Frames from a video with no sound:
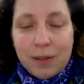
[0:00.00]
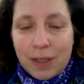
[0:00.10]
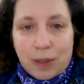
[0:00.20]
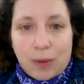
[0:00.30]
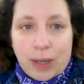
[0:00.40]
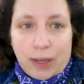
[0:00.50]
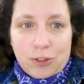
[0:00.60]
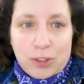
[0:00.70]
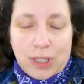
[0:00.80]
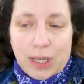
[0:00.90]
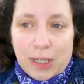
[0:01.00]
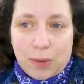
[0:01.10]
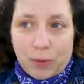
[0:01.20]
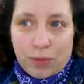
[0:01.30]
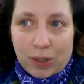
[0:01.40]

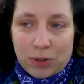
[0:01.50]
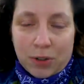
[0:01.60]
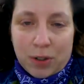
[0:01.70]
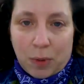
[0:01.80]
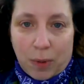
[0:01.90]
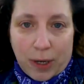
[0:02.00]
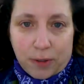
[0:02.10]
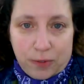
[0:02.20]
It took them a while to